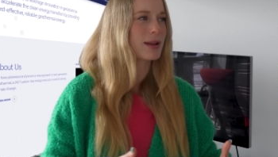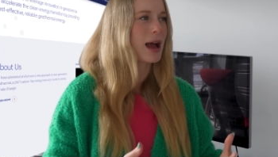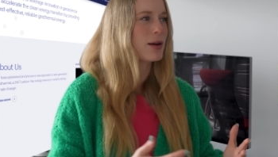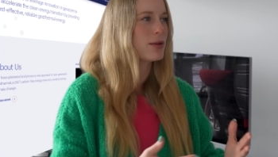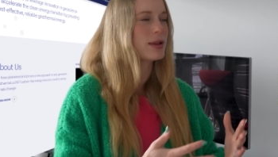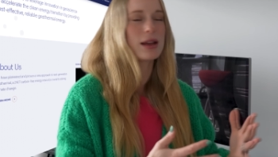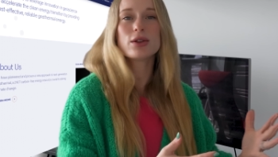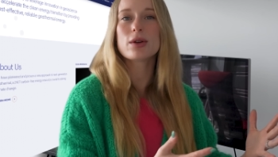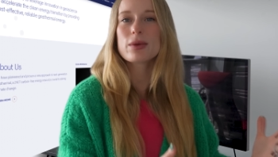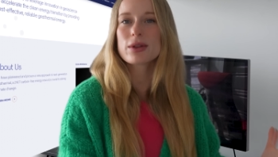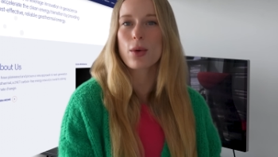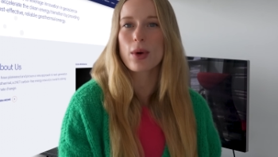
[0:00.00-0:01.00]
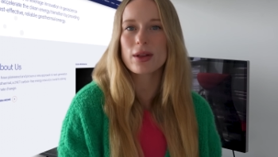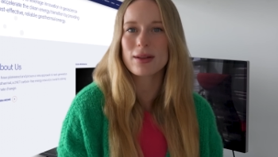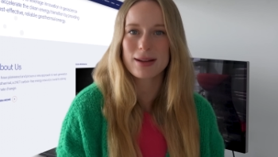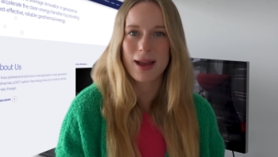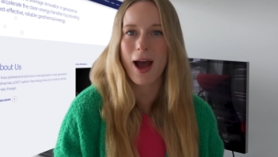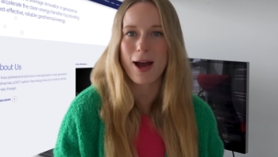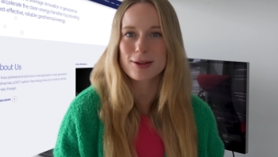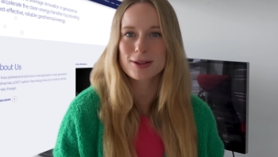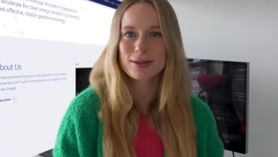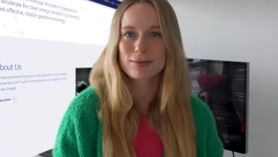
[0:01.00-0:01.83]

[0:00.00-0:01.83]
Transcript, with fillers: how they do it with oil and gas,